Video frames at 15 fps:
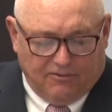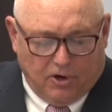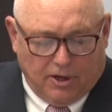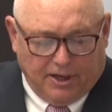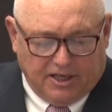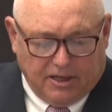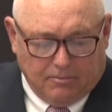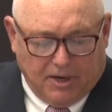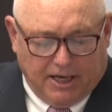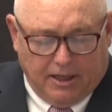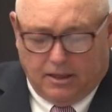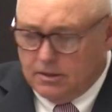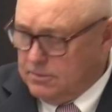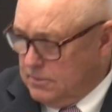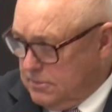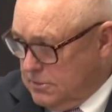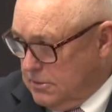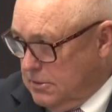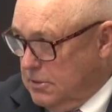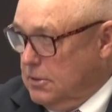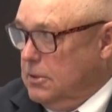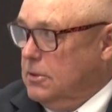of Honor Committee,
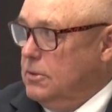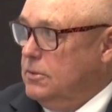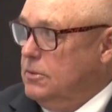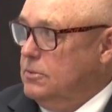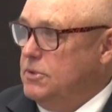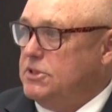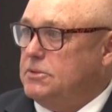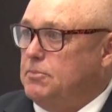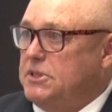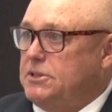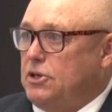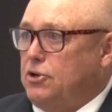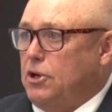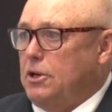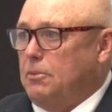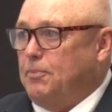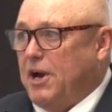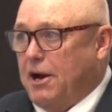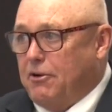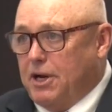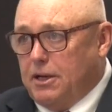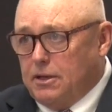which is Mr. Colonel
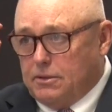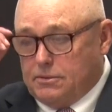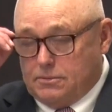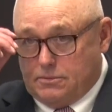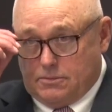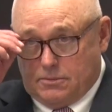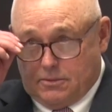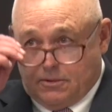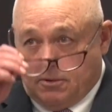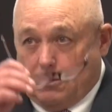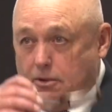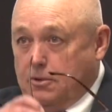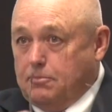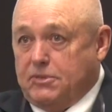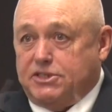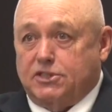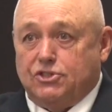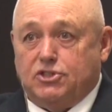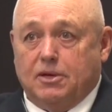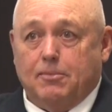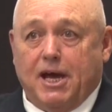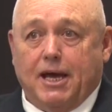Perry, Mr.
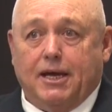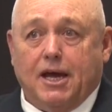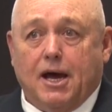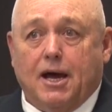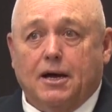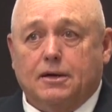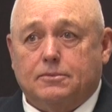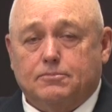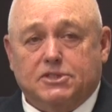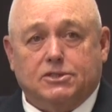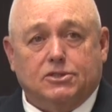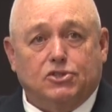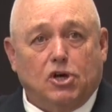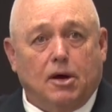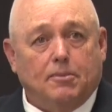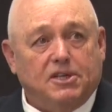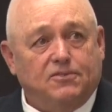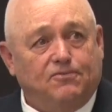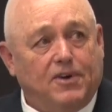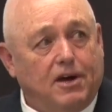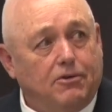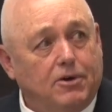Jim Aguirre, Mr. Thomas
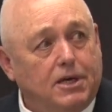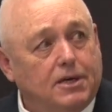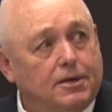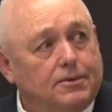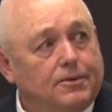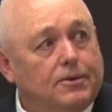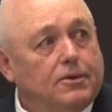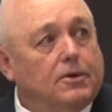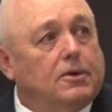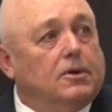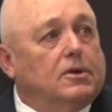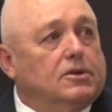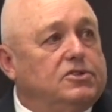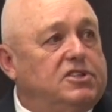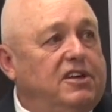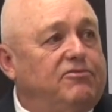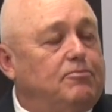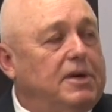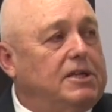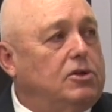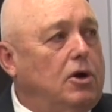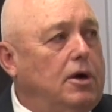Ferry, Chief
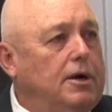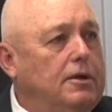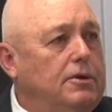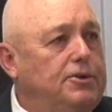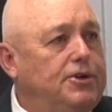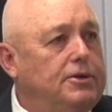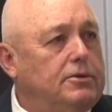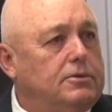McDonald,